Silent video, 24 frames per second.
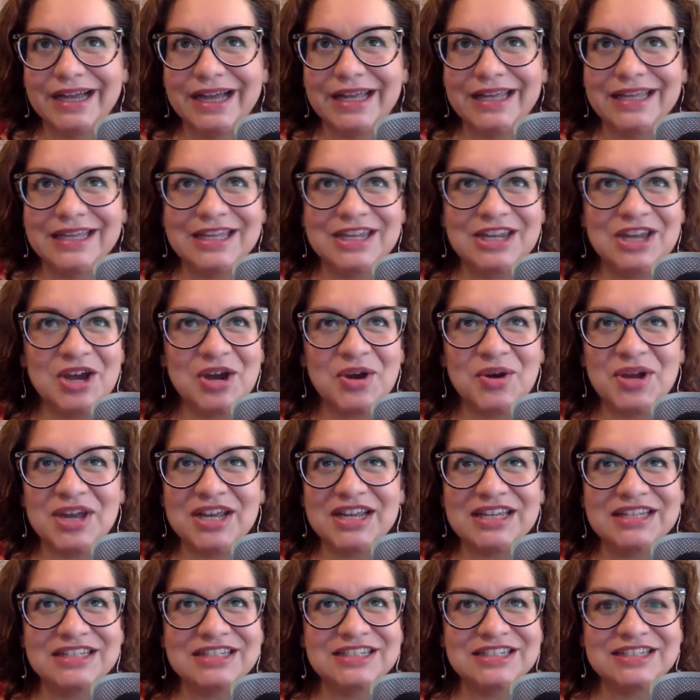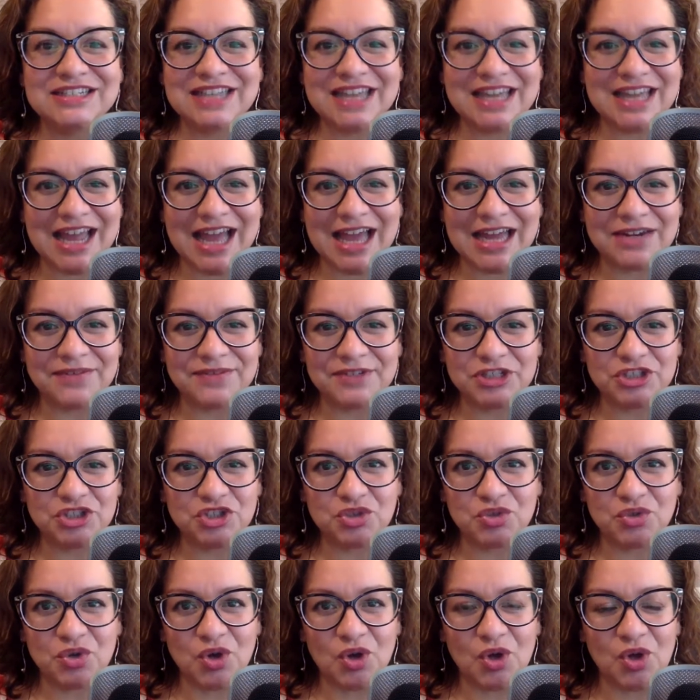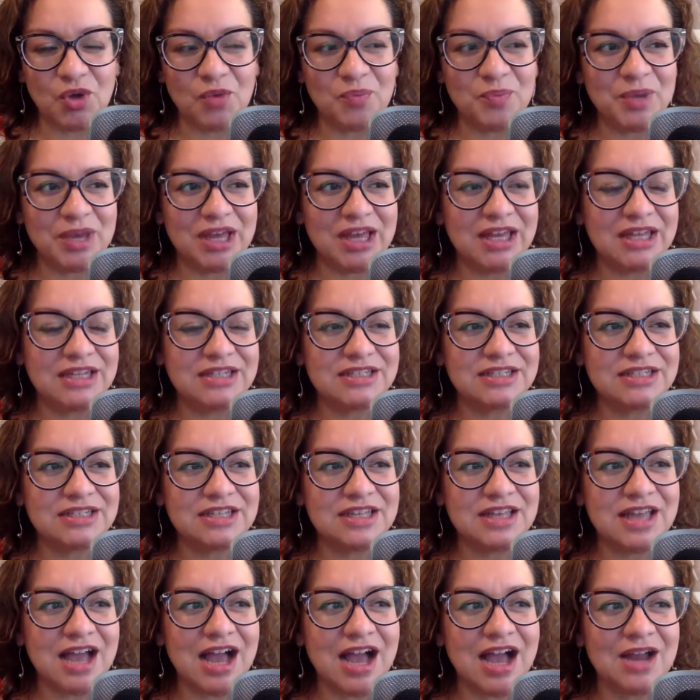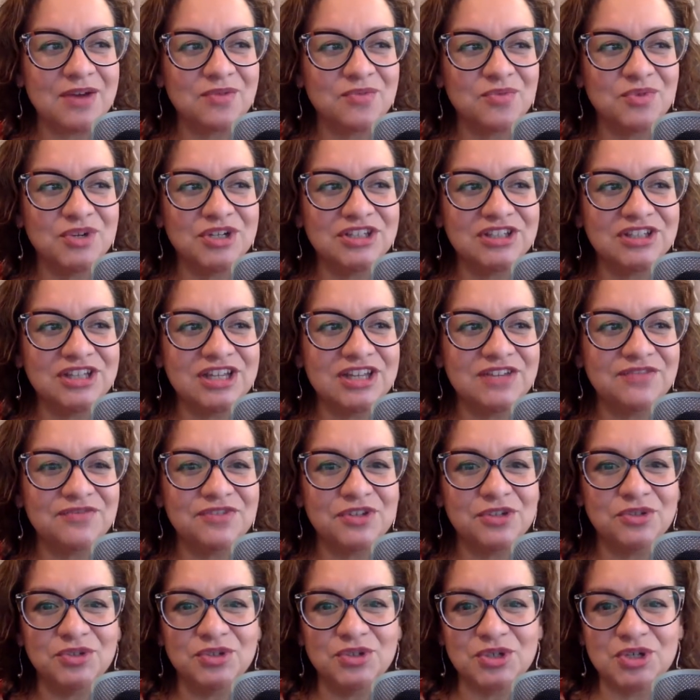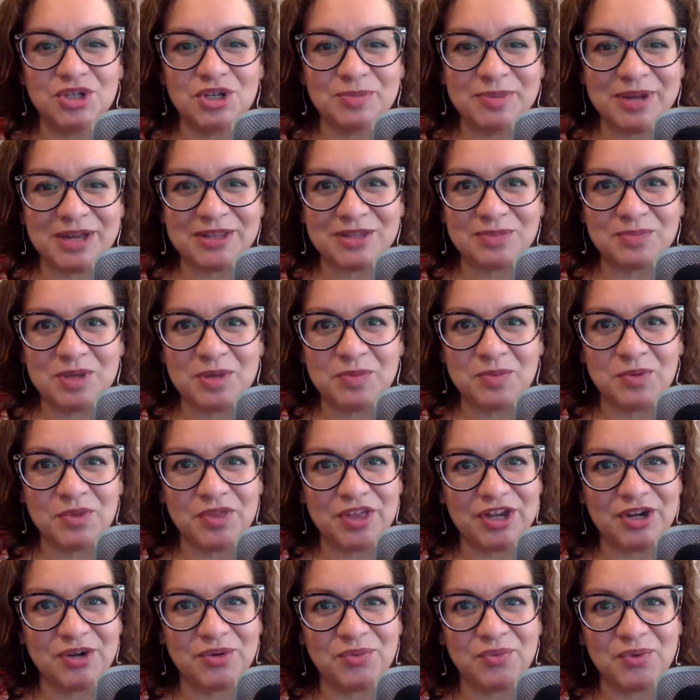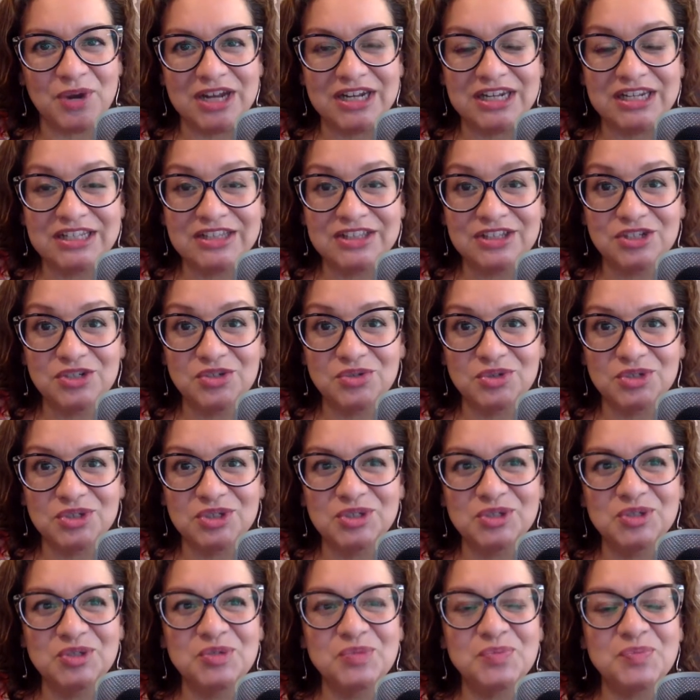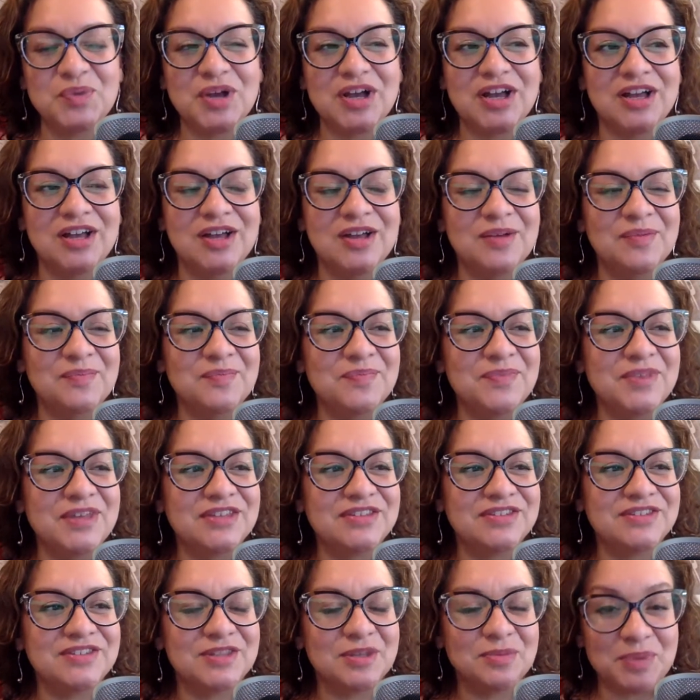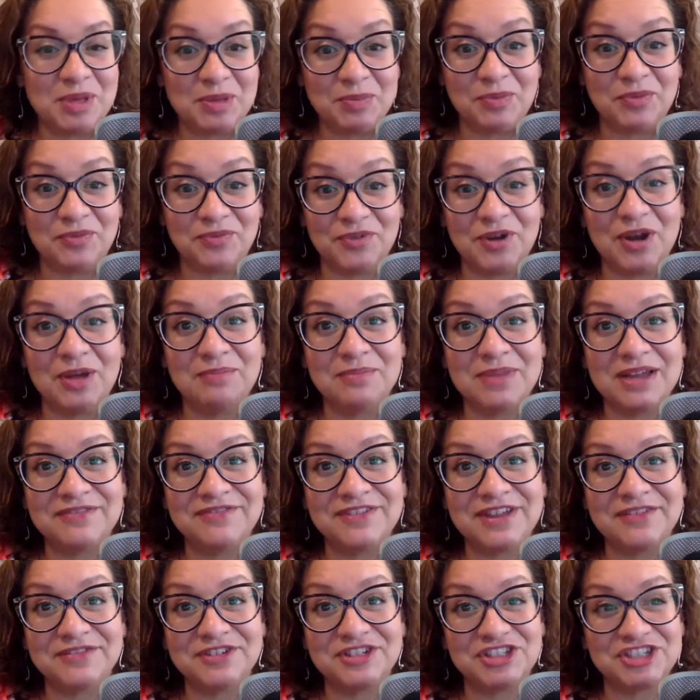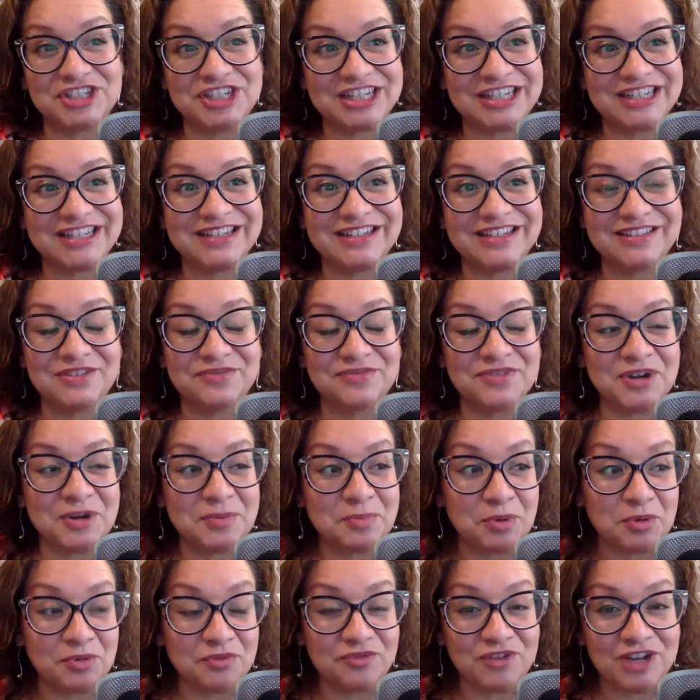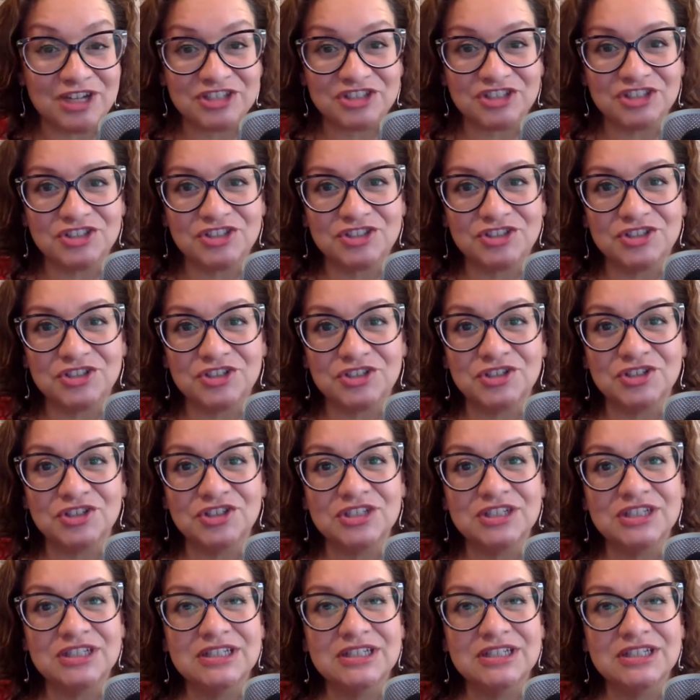you know, it can just get out of control. But I really feel good about the people that are running the group. Um, it's the people from My Favorite Chicken. They're very professional,